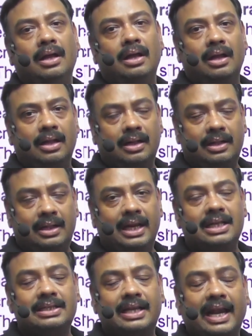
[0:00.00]
there is
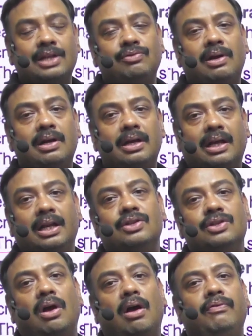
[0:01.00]
gradual decrease
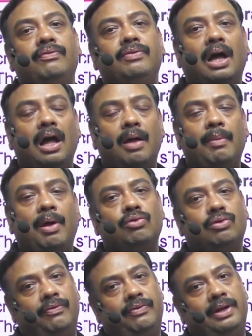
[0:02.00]
of the amount
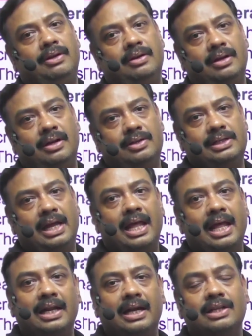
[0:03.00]
of heat energy, and
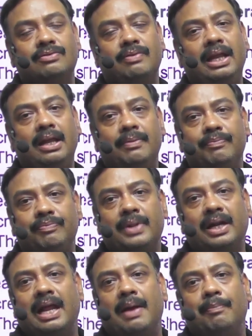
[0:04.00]
that is why the
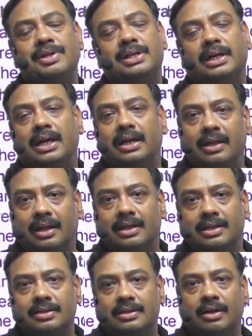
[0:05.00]
temperature get
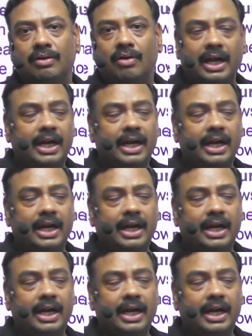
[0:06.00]
decreased. Got it?